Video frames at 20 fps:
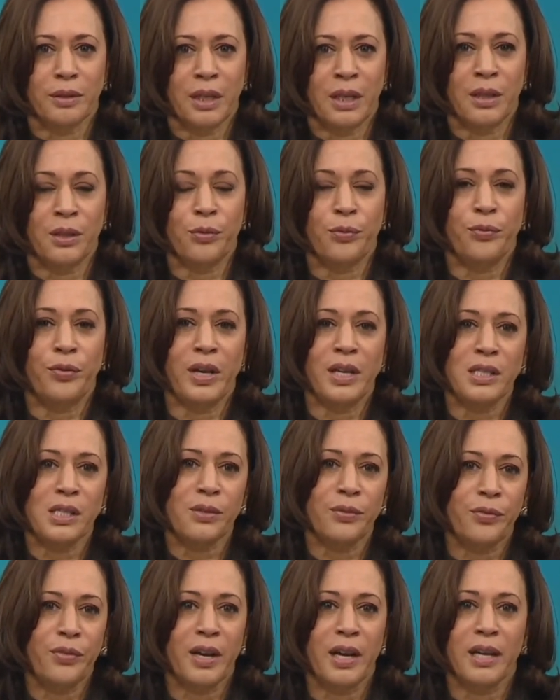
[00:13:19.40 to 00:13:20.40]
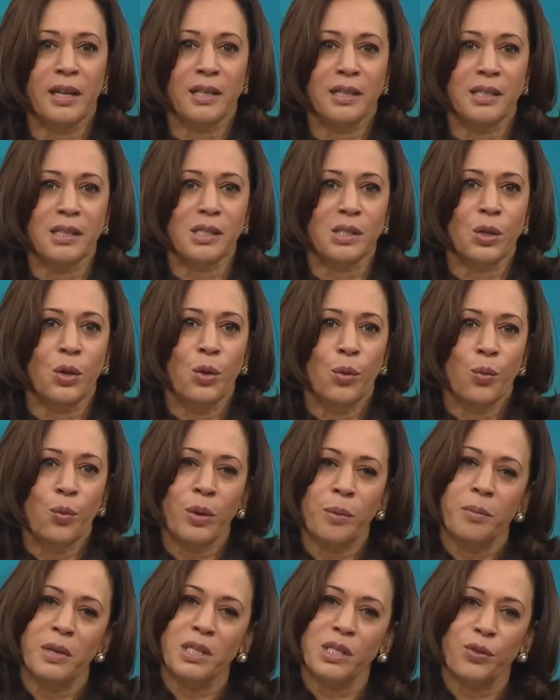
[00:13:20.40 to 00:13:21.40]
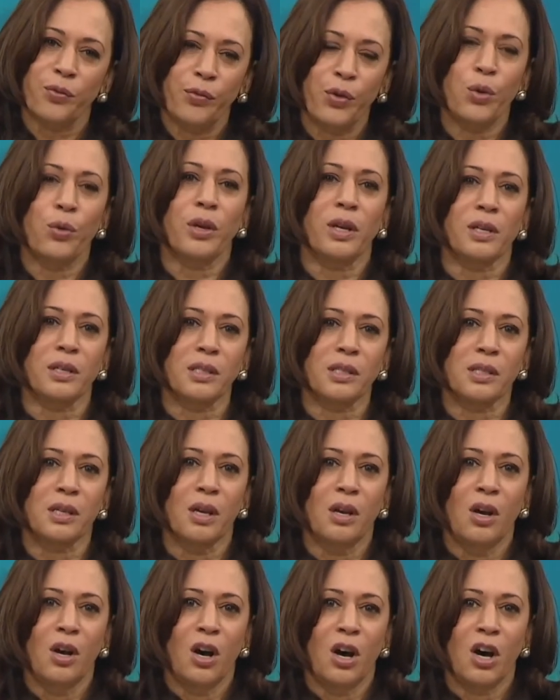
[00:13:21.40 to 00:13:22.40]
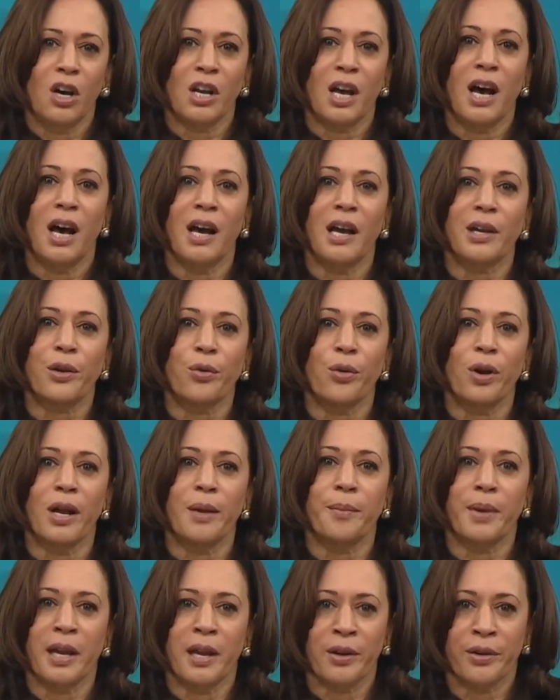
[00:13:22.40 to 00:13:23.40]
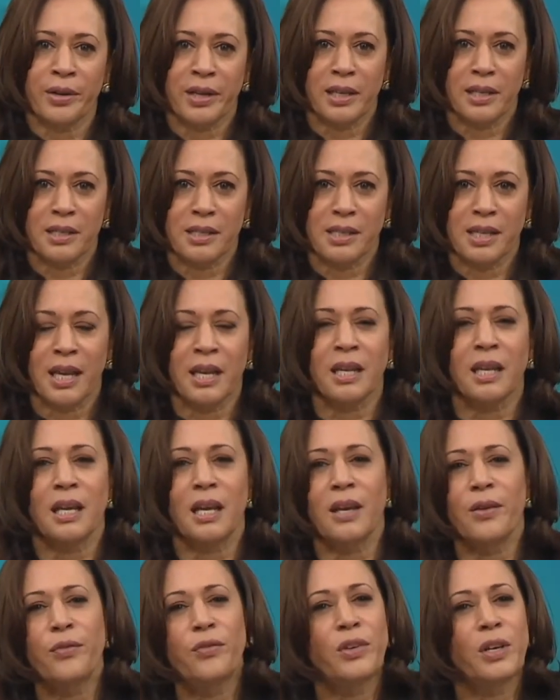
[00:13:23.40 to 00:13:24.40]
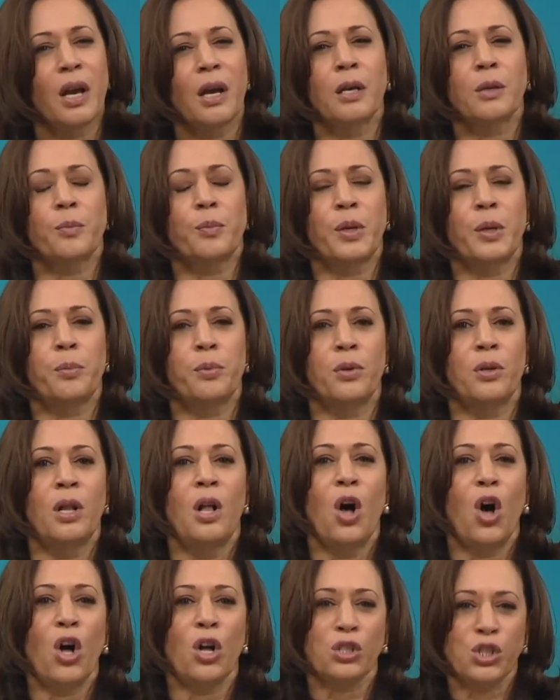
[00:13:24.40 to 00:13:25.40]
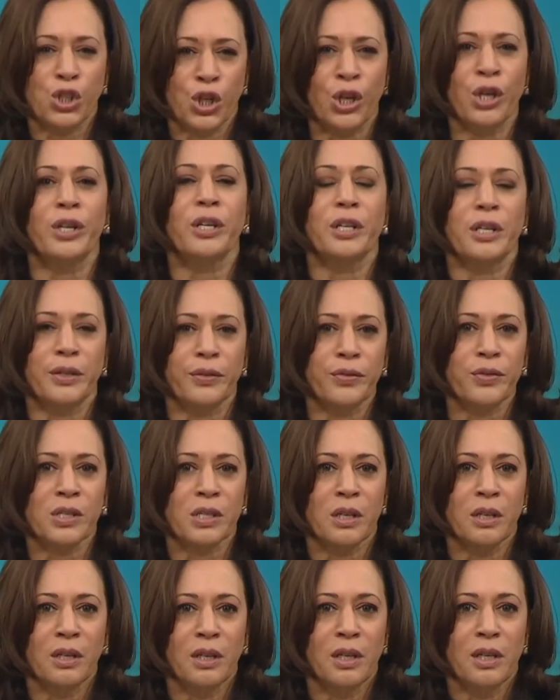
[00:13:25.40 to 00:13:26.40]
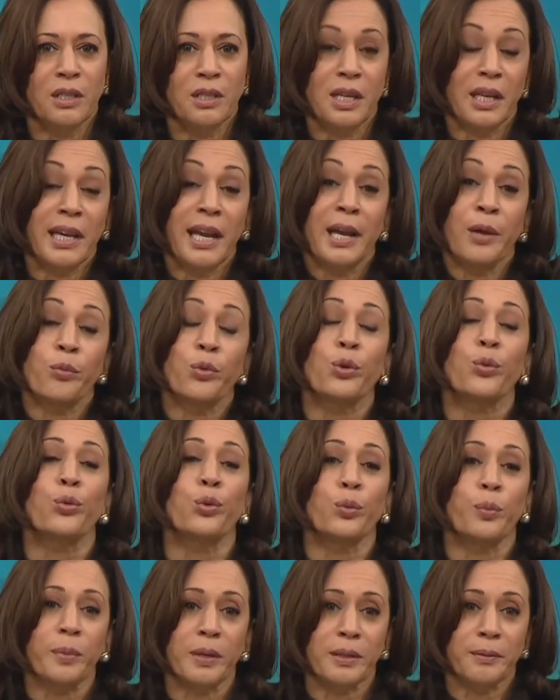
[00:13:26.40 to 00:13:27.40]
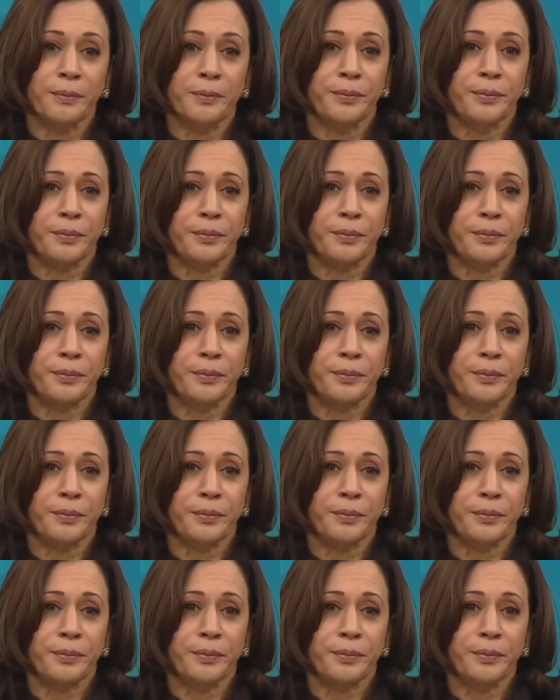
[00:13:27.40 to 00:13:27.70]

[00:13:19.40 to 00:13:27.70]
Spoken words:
in the face of violence, we must focus on high crime areas and give young people alternatives to gang recruitment.